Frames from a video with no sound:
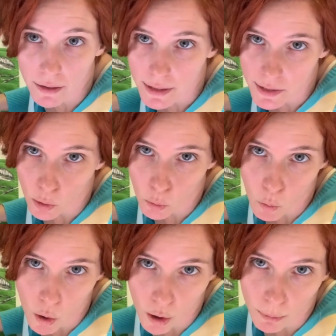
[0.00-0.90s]
it's still
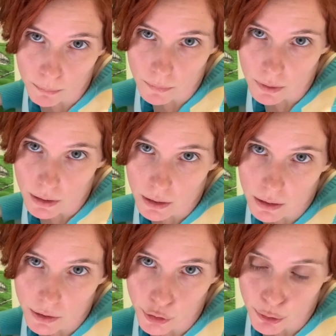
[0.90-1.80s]
warm,
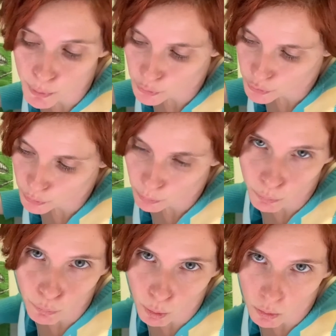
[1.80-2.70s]
you're supposed to
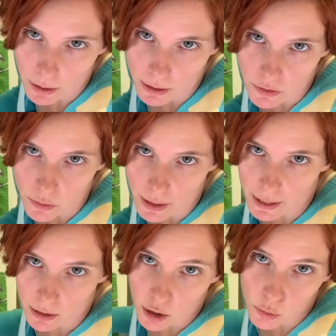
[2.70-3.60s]
roll it so that it
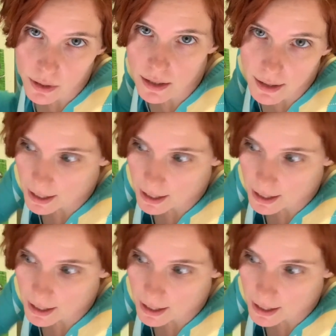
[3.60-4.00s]
coaxes that